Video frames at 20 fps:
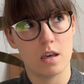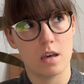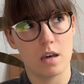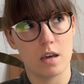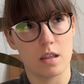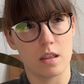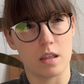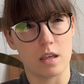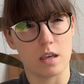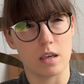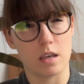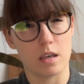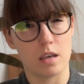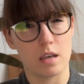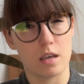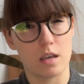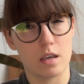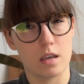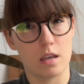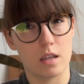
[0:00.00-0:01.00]
I
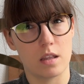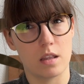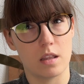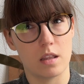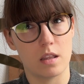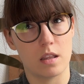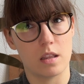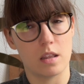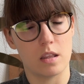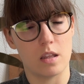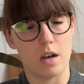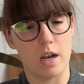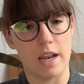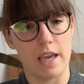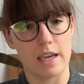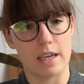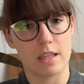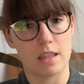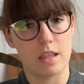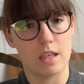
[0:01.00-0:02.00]
think the
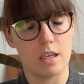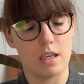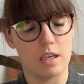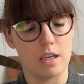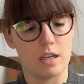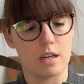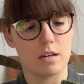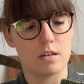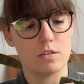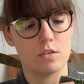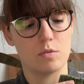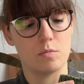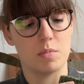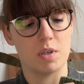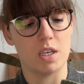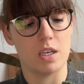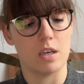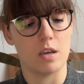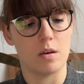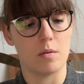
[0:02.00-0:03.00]
length here to
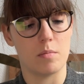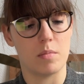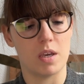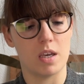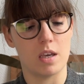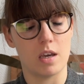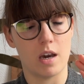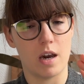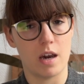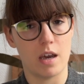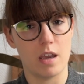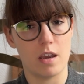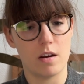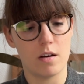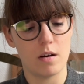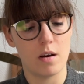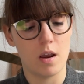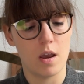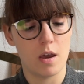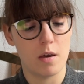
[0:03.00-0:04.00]
be a bit
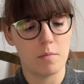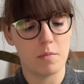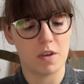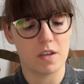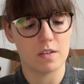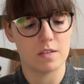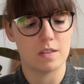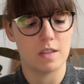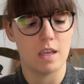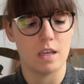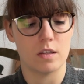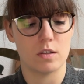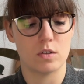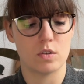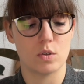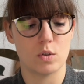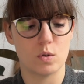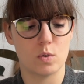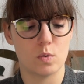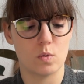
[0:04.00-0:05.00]
higher, because they
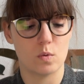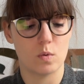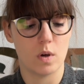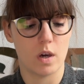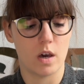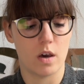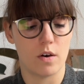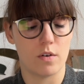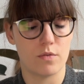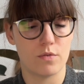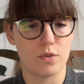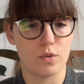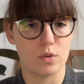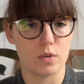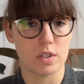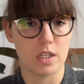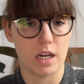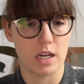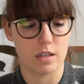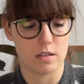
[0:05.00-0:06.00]
do
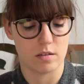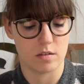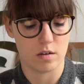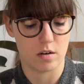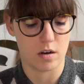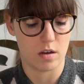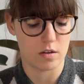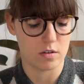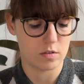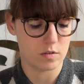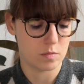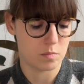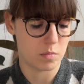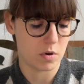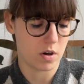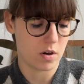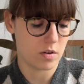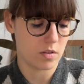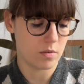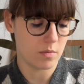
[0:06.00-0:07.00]
fall down a lot.
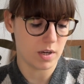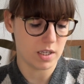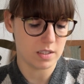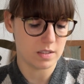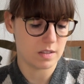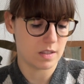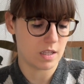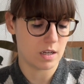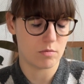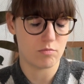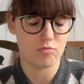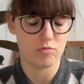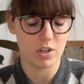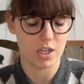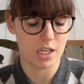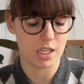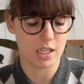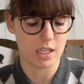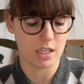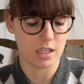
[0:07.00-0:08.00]
But otherwise, they're
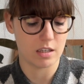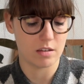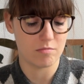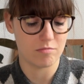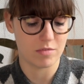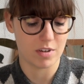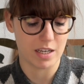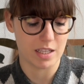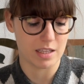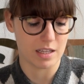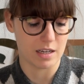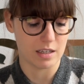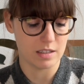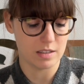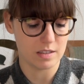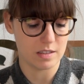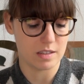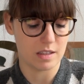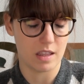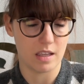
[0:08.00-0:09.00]
really, really nice.